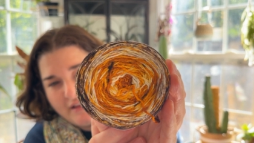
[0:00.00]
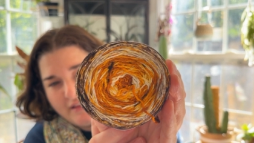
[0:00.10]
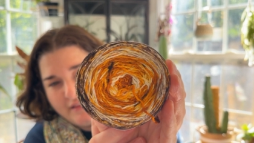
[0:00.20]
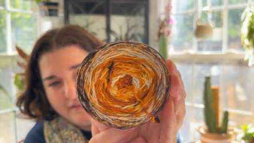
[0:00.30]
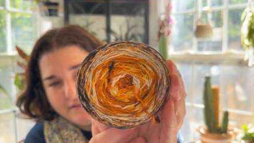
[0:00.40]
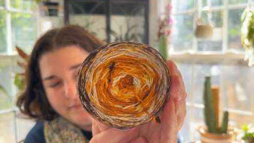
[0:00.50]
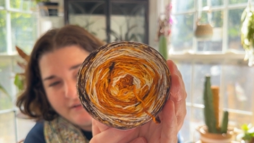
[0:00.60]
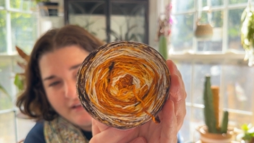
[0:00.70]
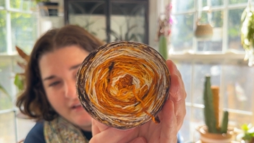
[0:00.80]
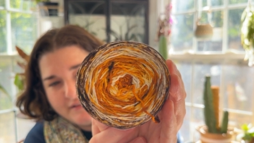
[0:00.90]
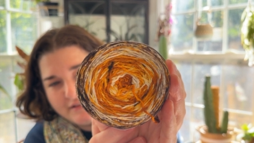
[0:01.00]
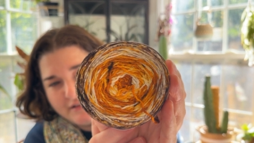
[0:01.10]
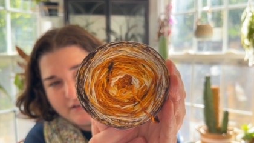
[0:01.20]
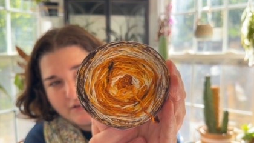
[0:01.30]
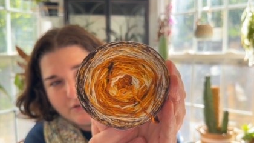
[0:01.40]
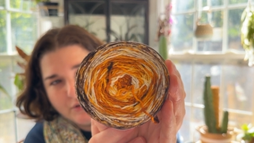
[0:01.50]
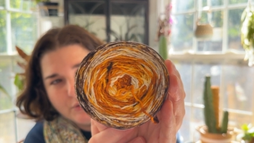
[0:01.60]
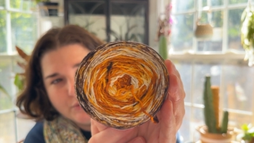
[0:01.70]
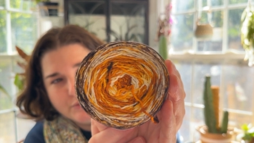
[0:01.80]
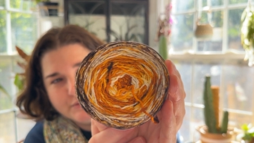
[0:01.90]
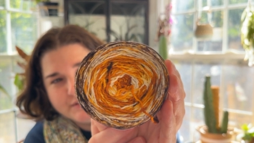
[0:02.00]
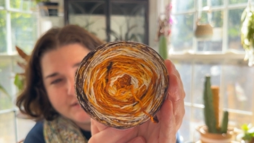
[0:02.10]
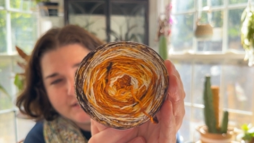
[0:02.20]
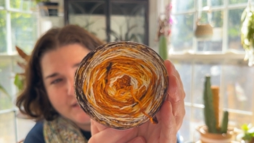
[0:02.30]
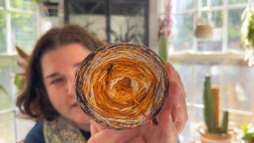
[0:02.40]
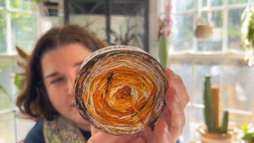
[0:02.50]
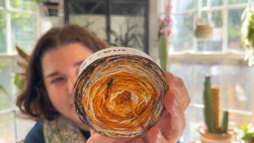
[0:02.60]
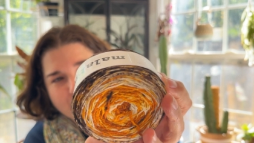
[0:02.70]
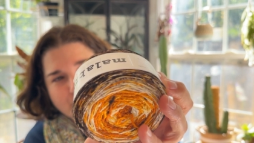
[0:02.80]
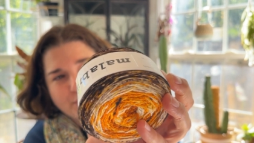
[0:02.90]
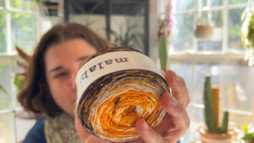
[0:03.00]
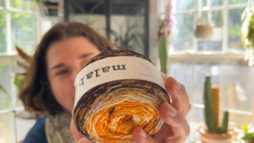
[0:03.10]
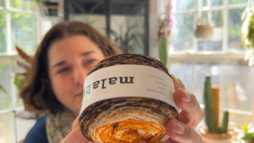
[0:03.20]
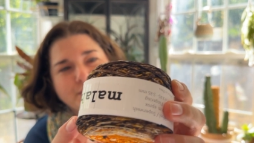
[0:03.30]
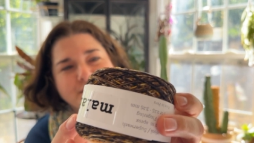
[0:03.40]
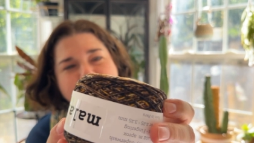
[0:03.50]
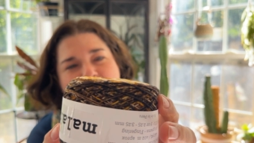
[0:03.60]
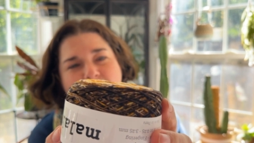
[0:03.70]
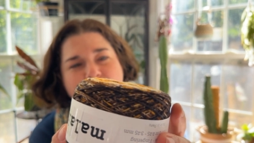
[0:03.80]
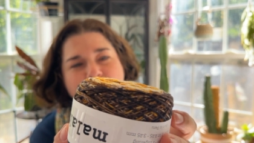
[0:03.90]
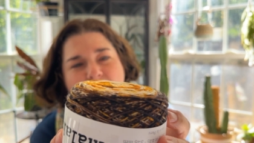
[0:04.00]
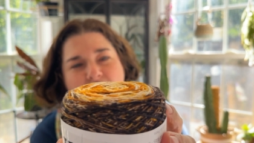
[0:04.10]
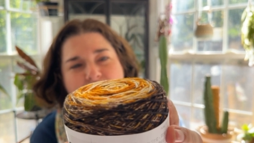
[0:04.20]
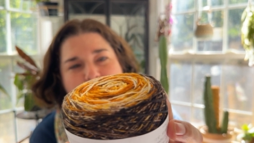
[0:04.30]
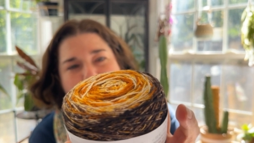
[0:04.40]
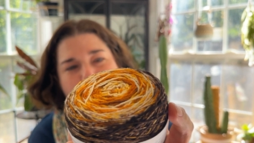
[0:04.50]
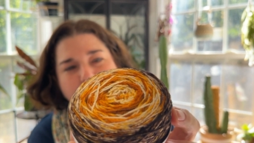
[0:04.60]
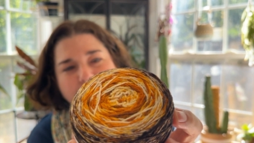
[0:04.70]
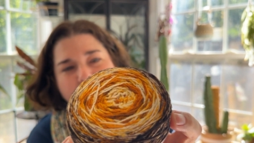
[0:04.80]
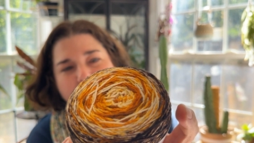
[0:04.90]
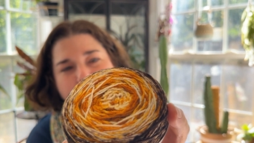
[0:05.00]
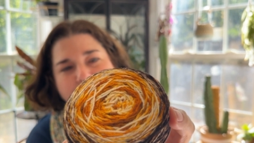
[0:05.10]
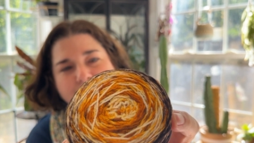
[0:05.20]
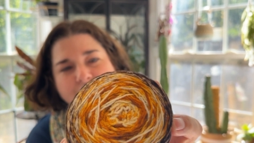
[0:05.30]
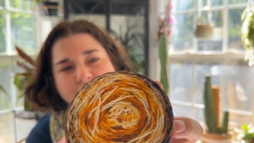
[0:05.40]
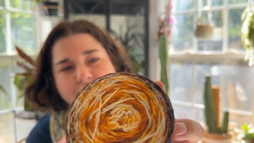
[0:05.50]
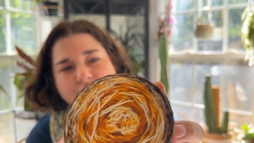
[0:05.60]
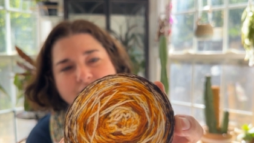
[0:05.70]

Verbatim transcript: This one has a lot of golds and yellows and some browns.